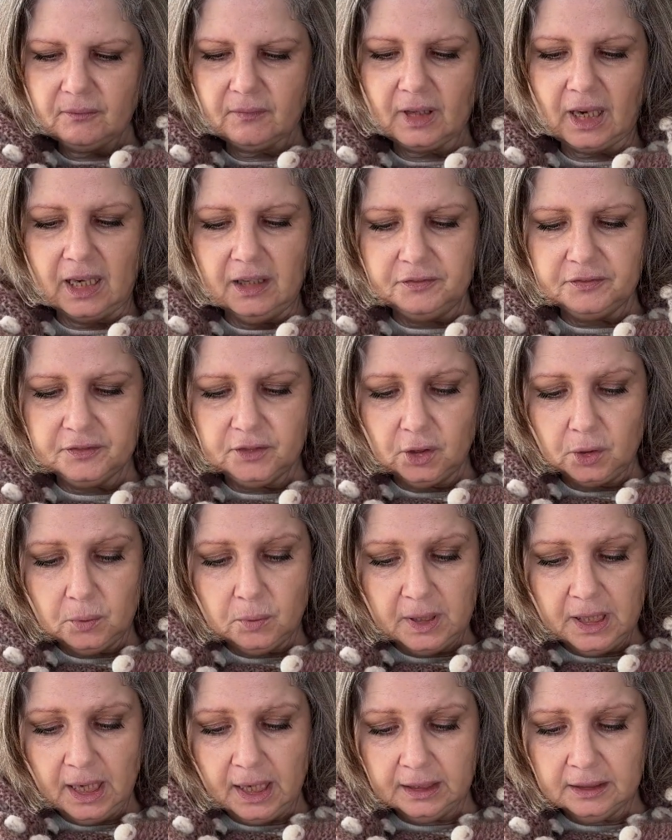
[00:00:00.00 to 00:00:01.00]
After
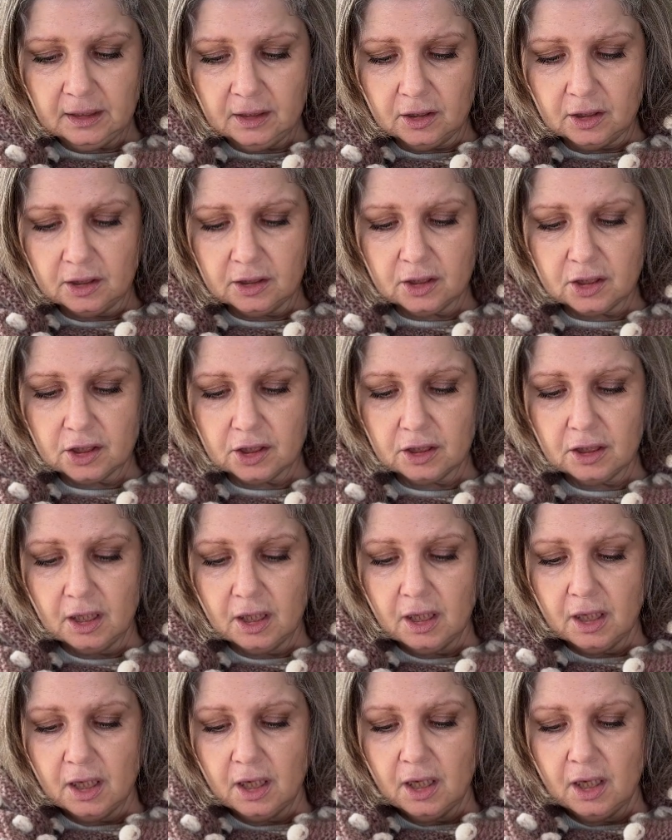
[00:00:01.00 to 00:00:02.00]
we had lunch,
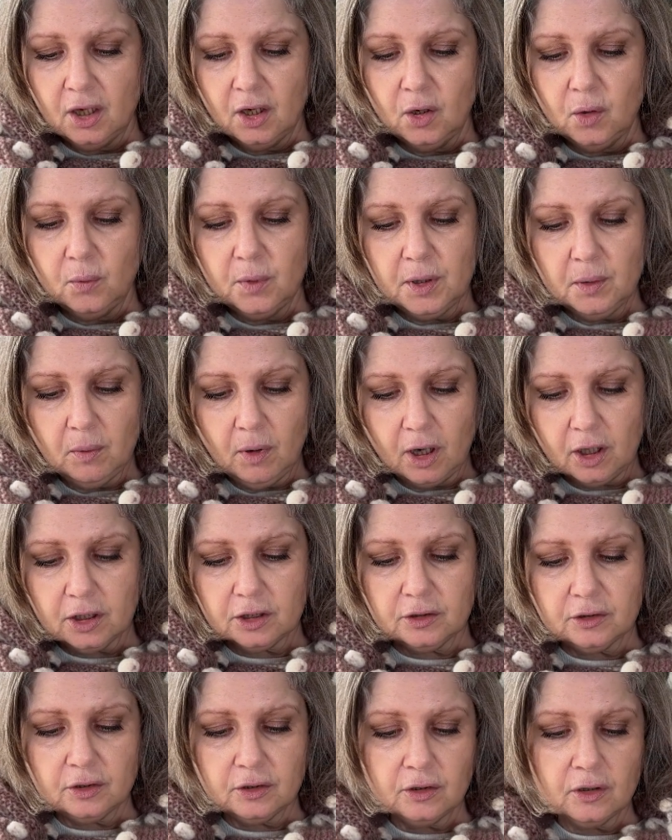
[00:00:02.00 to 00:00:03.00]
we
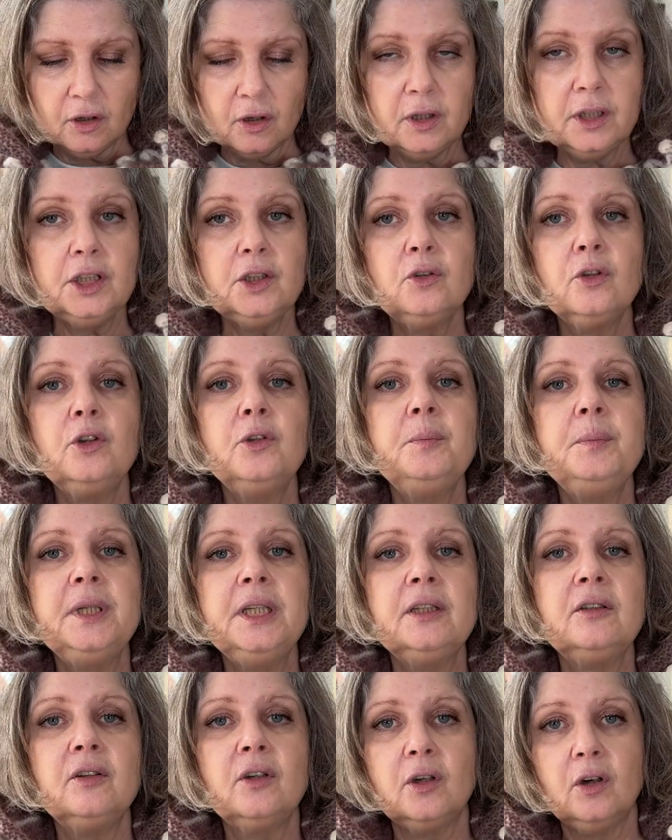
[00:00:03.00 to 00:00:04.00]
walked a little
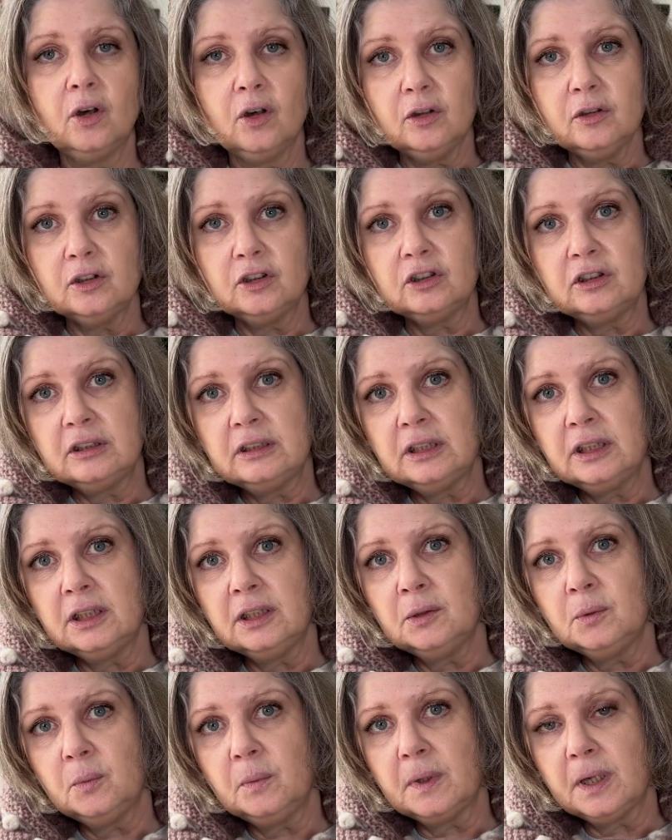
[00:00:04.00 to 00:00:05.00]
bit along the
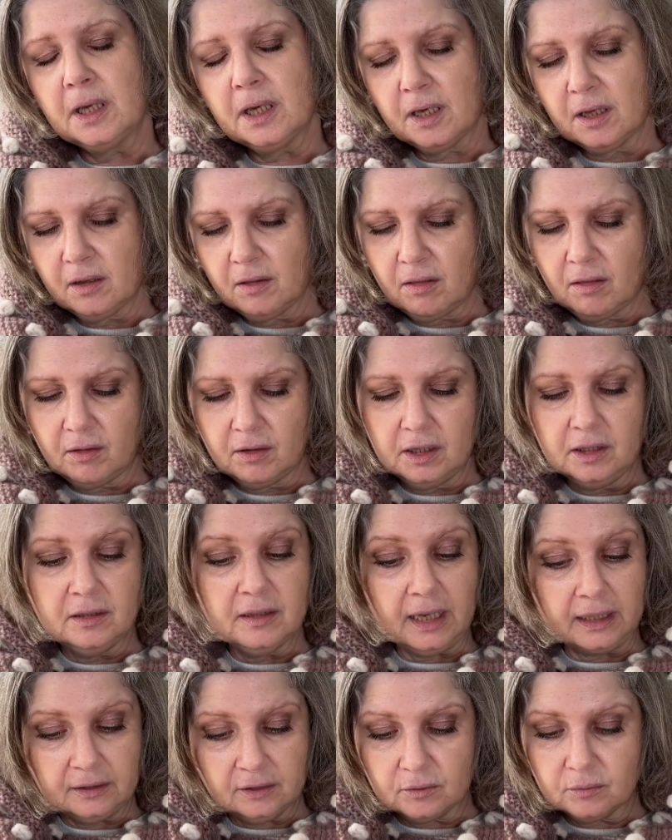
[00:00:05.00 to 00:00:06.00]
sea in
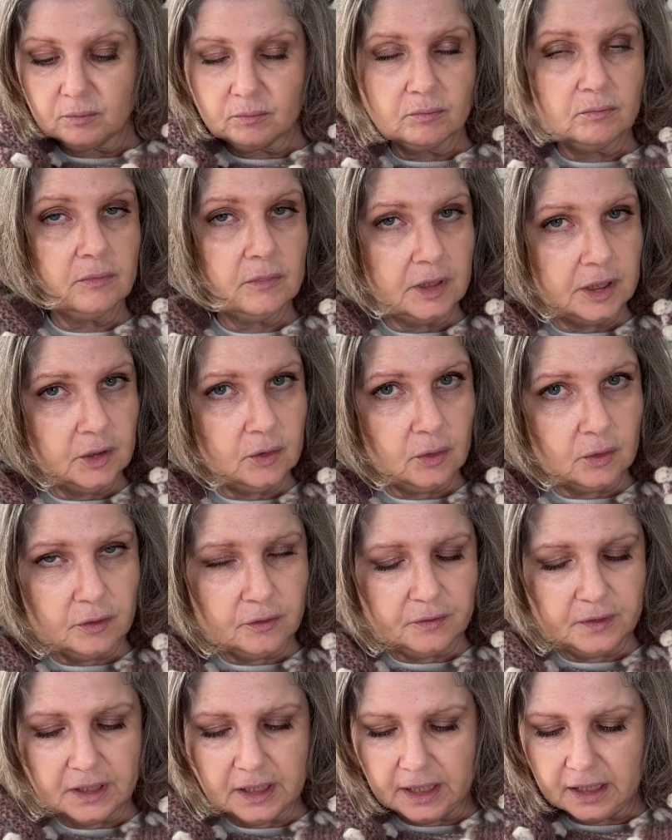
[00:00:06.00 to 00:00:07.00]
that little
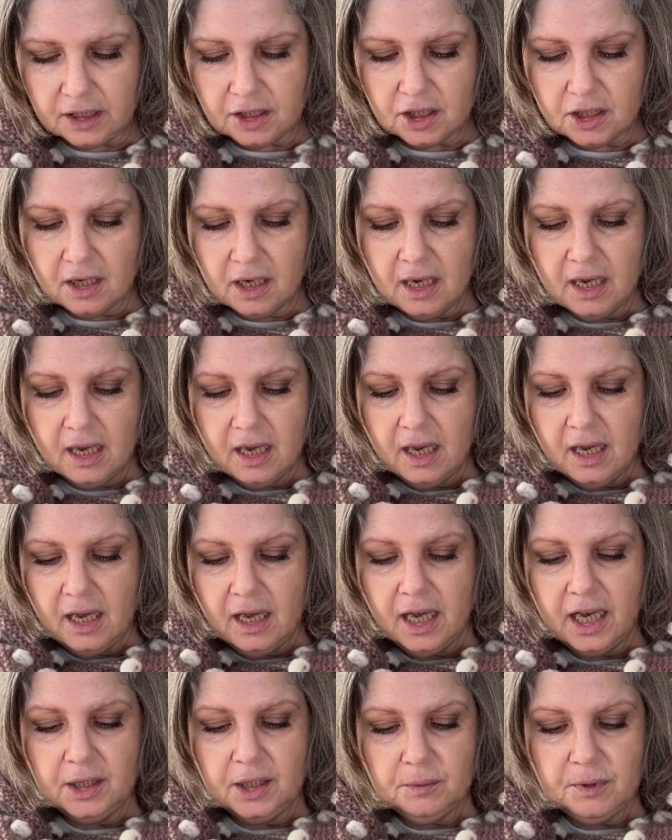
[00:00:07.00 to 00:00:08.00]
village,
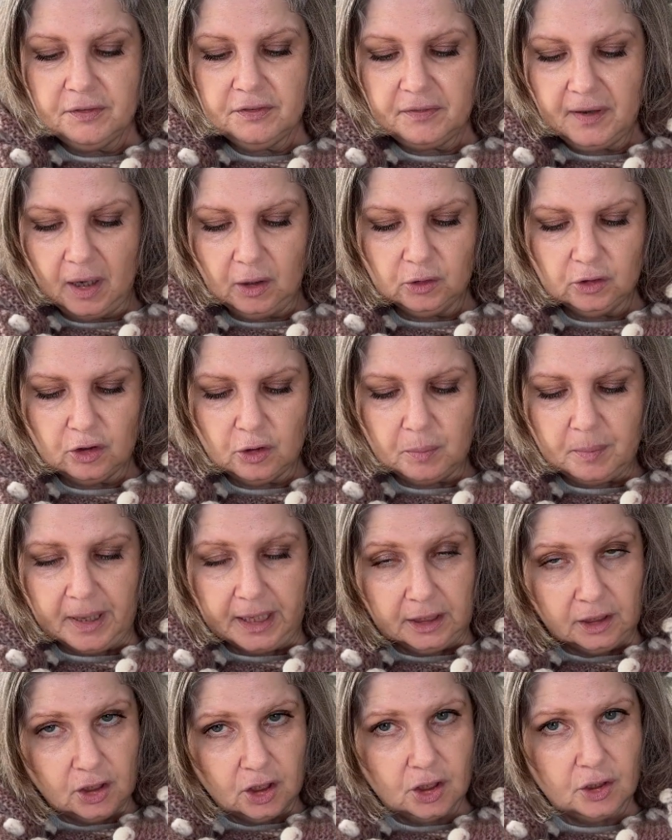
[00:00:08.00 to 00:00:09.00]
and we found a
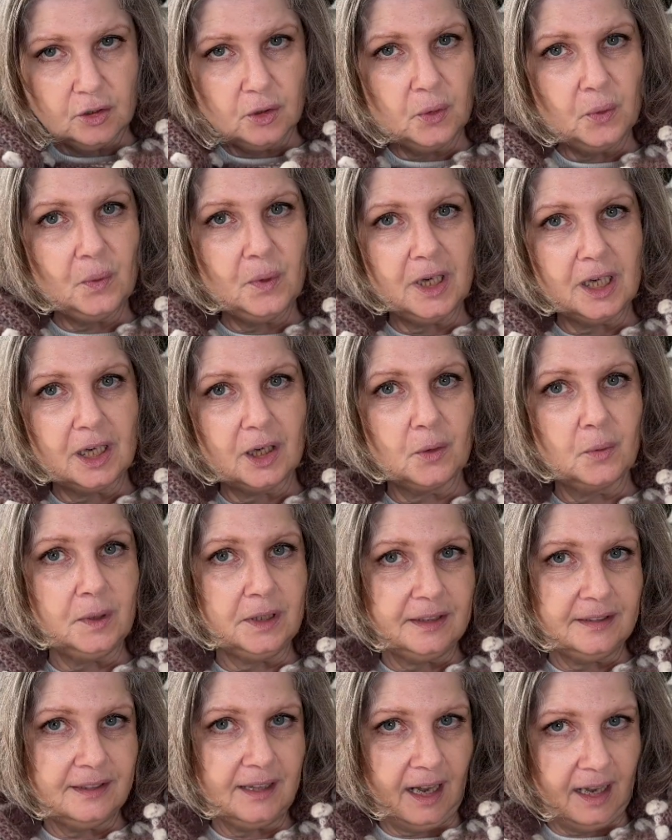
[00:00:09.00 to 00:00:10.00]
bench where we
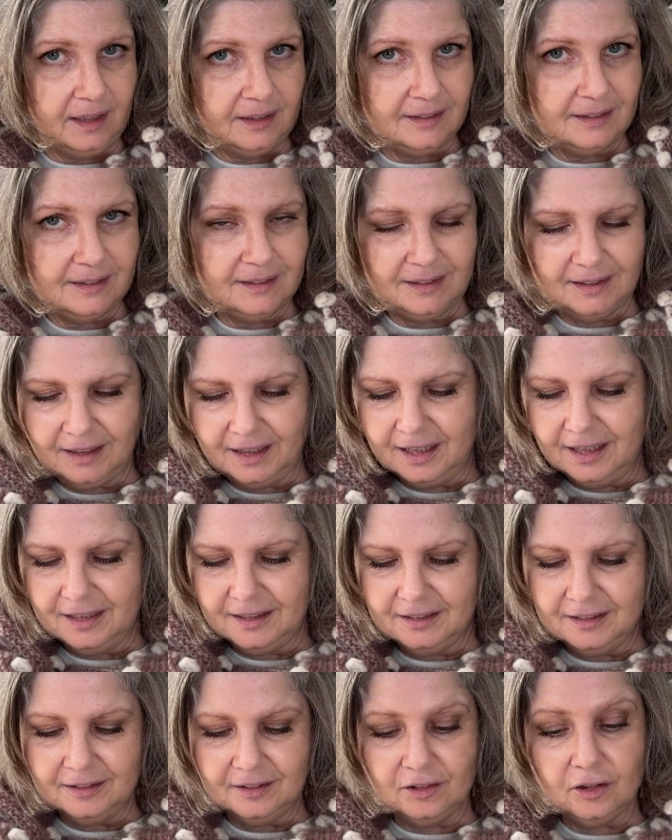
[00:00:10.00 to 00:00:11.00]
sat
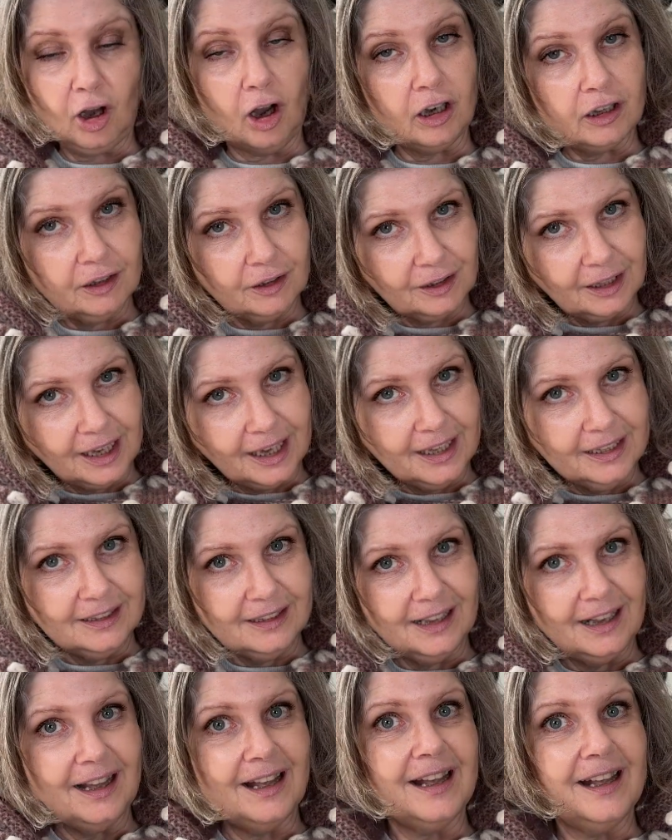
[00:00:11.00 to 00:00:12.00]
and talk again
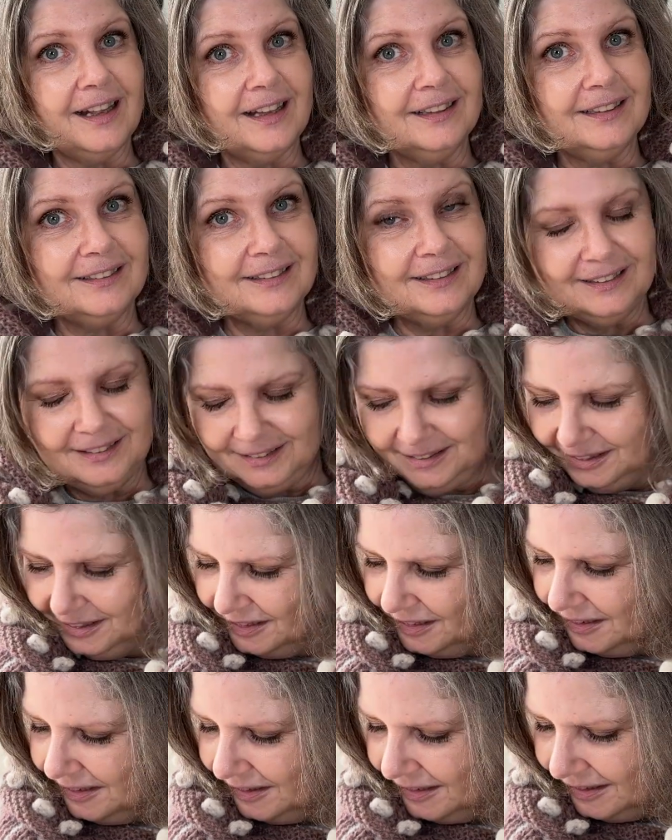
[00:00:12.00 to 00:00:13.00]
and
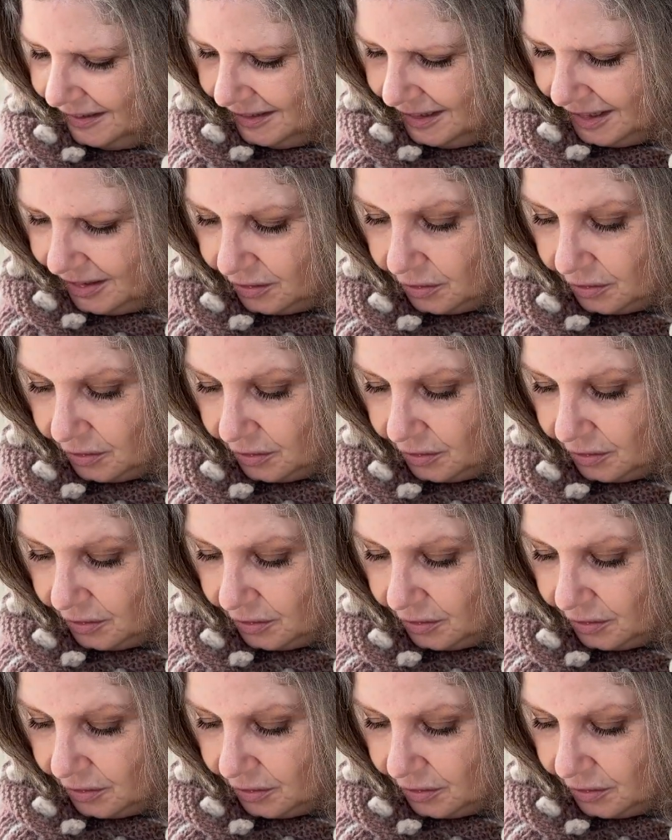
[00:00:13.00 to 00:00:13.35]
knit